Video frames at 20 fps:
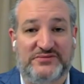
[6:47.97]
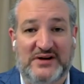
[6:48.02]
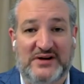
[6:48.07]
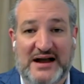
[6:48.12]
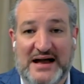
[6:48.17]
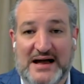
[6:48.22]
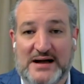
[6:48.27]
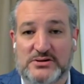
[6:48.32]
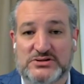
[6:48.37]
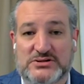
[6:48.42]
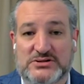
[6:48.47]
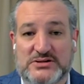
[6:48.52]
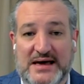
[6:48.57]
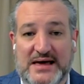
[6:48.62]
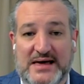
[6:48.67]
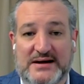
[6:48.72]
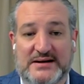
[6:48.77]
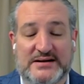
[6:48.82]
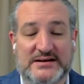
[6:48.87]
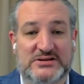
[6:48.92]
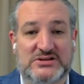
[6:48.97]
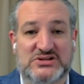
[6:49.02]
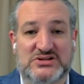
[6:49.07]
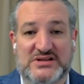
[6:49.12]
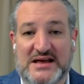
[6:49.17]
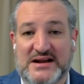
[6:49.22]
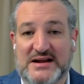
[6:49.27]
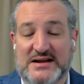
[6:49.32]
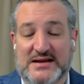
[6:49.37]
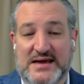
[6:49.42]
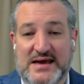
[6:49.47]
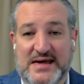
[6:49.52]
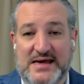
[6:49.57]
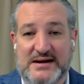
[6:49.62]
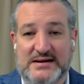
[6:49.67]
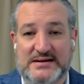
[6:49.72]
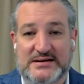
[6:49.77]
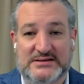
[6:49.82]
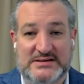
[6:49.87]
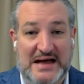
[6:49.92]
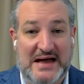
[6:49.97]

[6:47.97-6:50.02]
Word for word: for House candidates, Senate candidates.